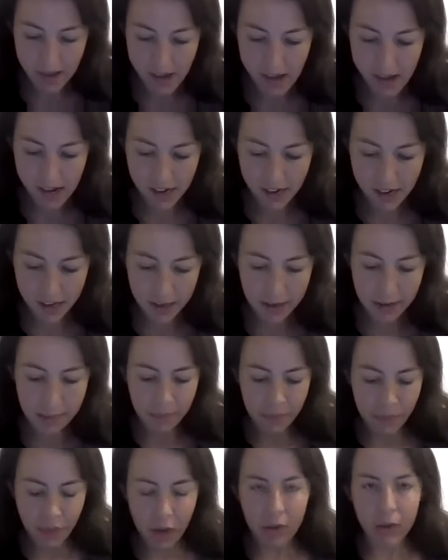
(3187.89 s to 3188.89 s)

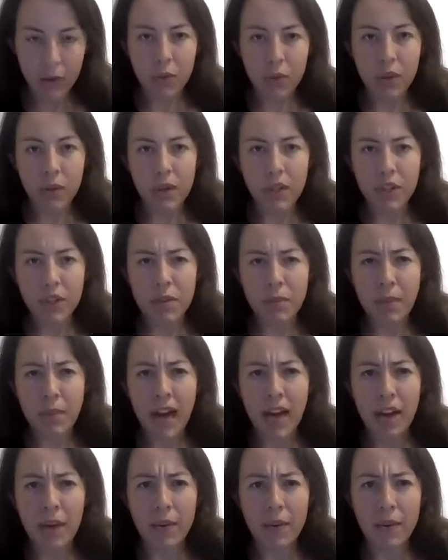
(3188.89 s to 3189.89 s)
um, there was one question
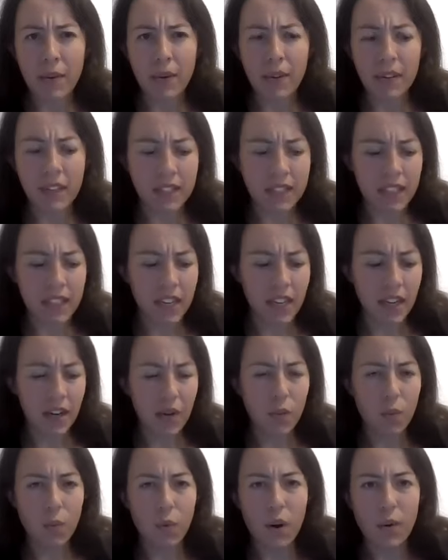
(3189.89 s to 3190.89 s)
back when we were
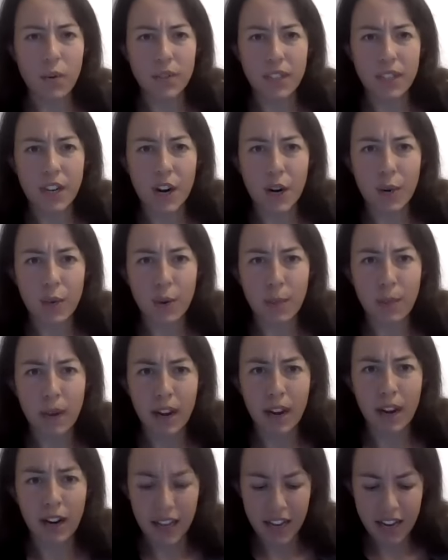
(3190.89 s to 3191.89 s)
listing what was in our
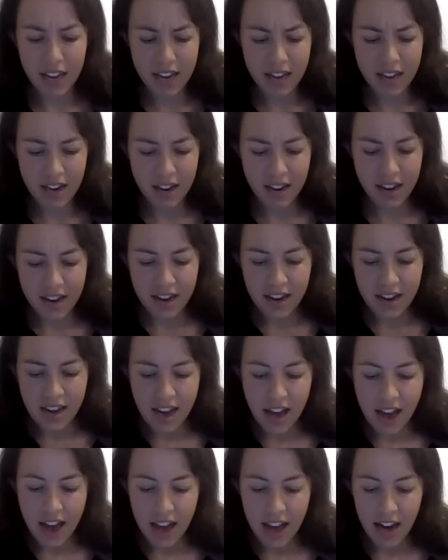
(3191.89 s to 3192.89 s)
repair kit. Uh -huh.